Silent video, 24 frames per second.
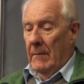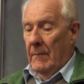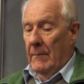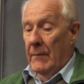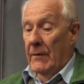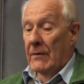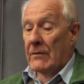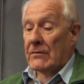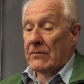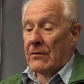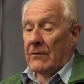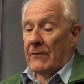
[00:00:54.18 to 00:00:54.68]

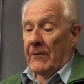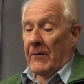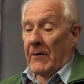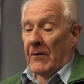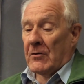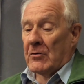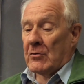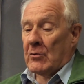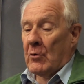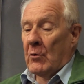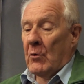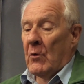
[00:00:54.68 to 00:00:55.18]
But the
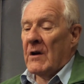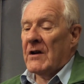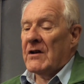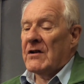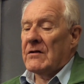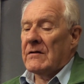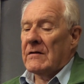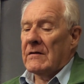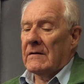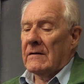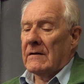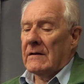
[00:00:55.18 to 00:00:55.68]
first
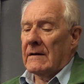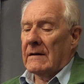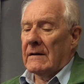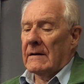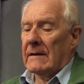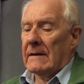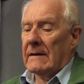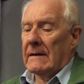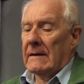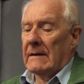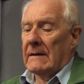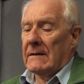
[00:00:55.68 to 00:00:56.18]

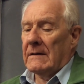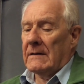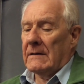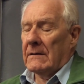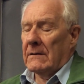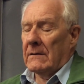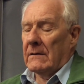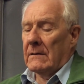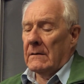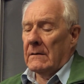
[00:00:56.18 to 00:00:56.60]
question is,